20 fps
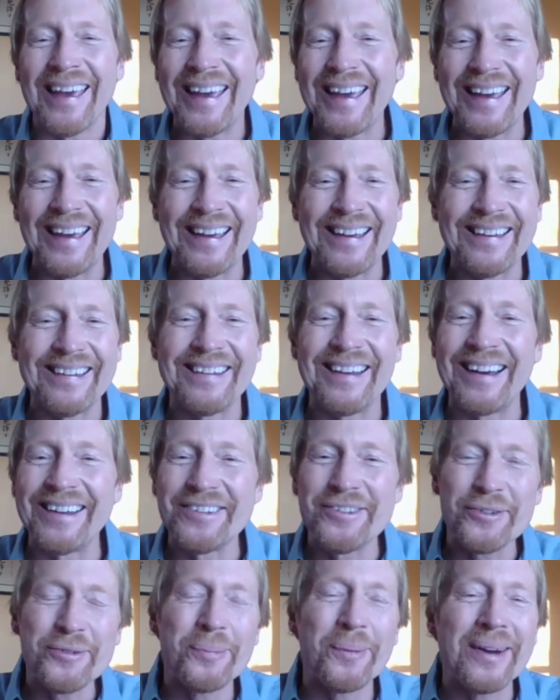And I
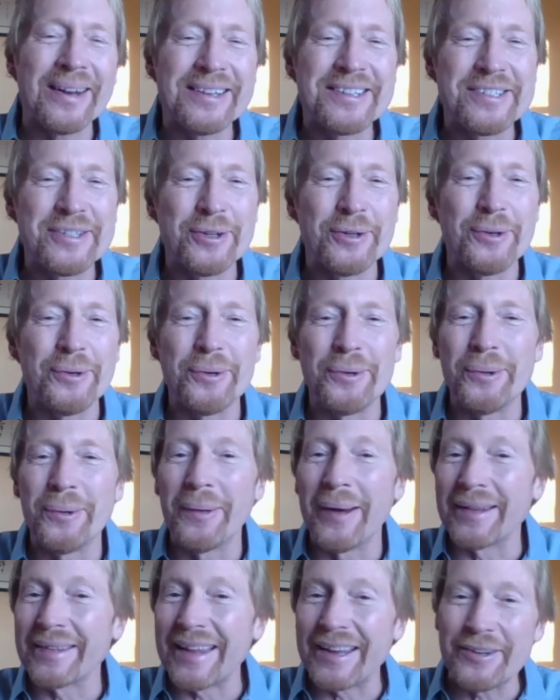just wanted
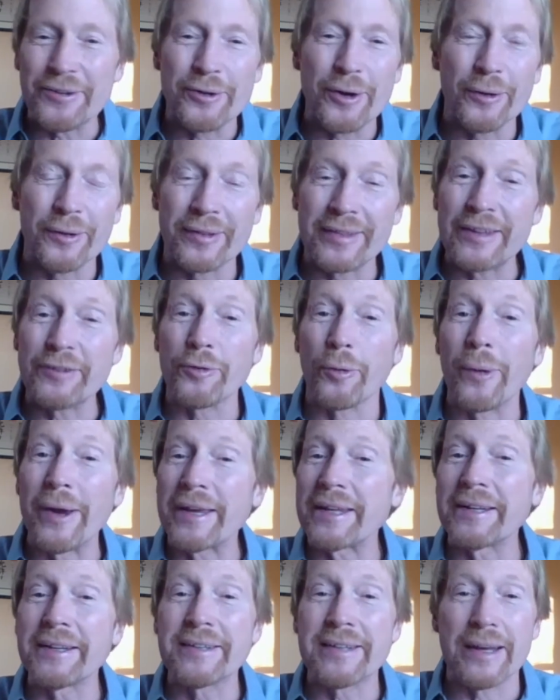to let you know that these
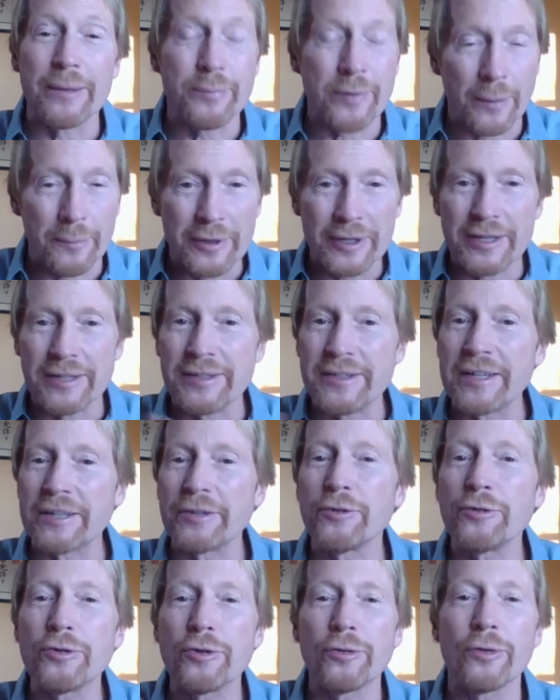awakening tips, I'm going to
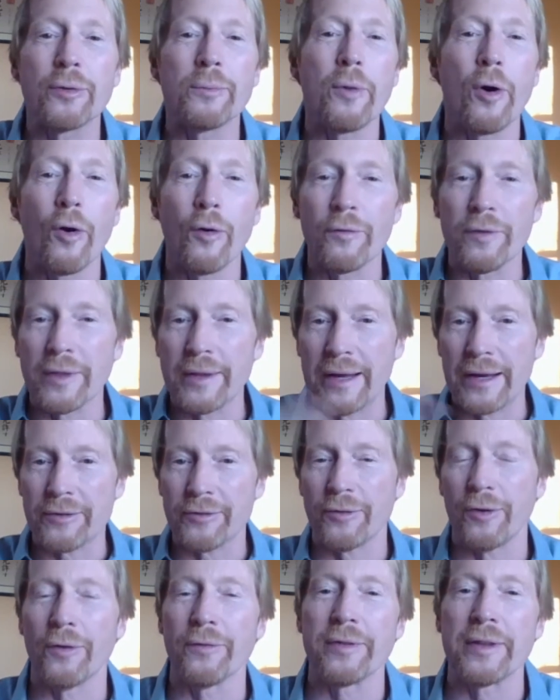continue to do them over the
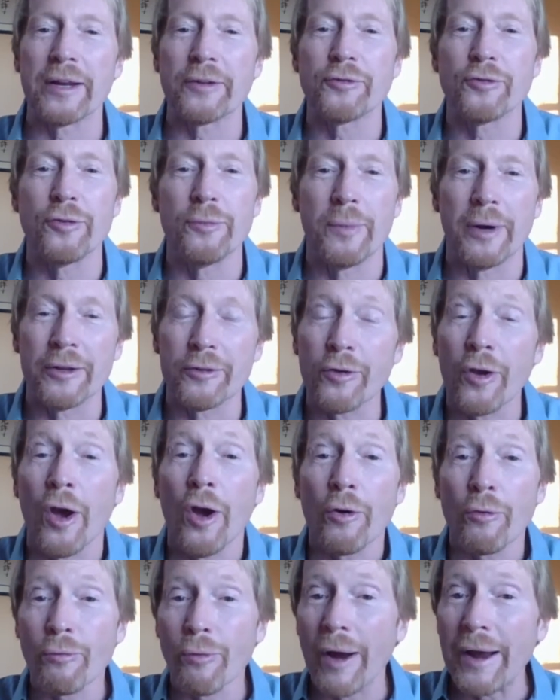next 2 months,
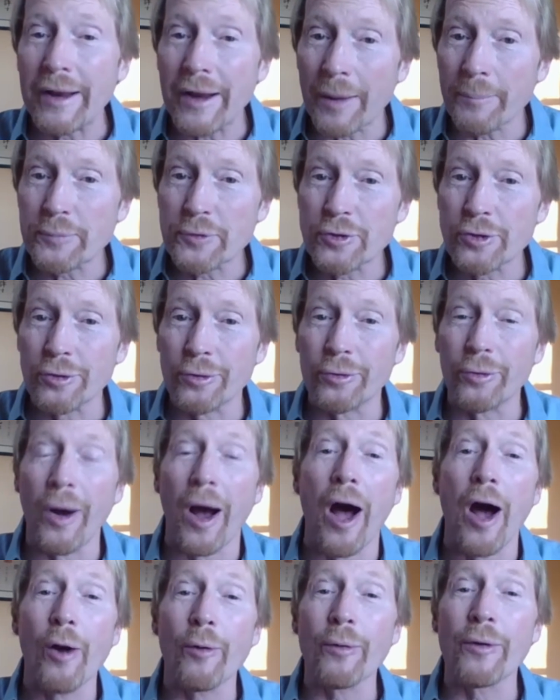right up to
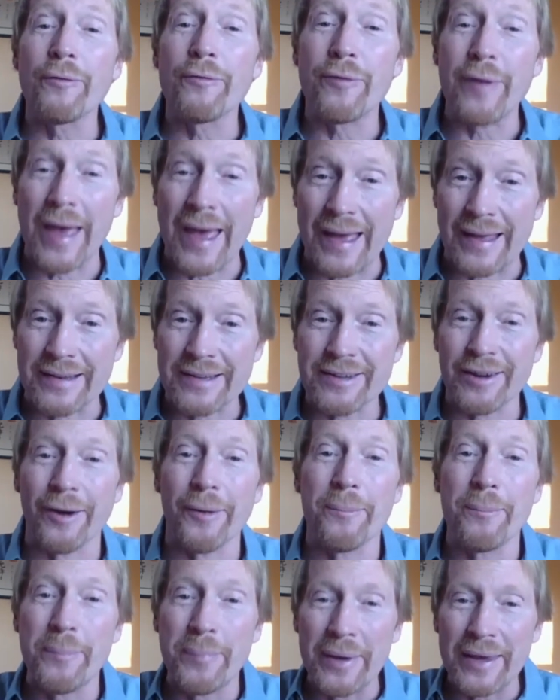our event, our
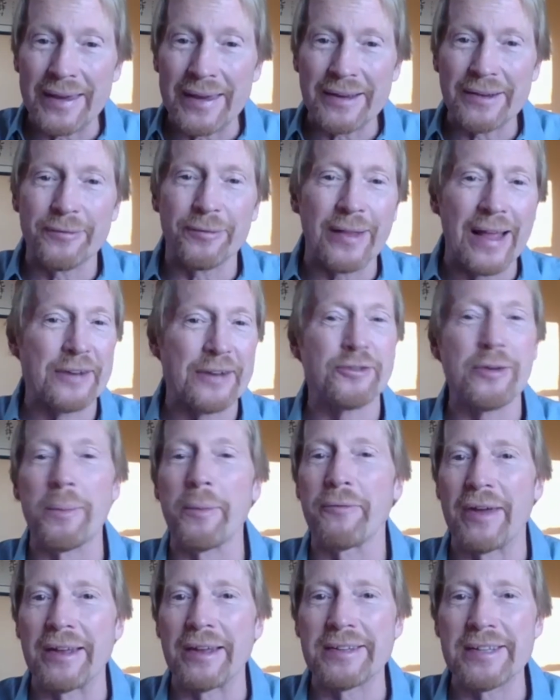big flagship
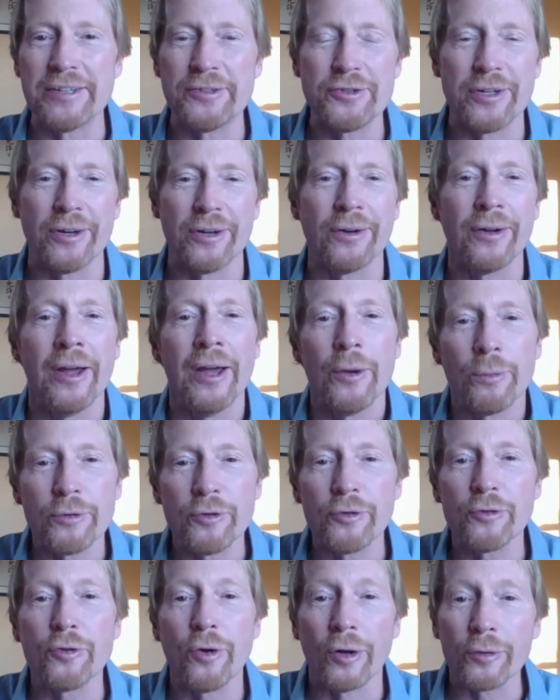event each year,
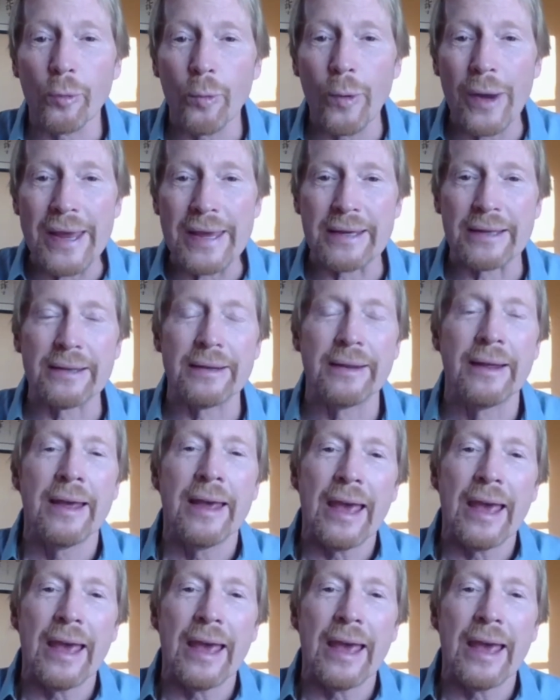which is called Awaken.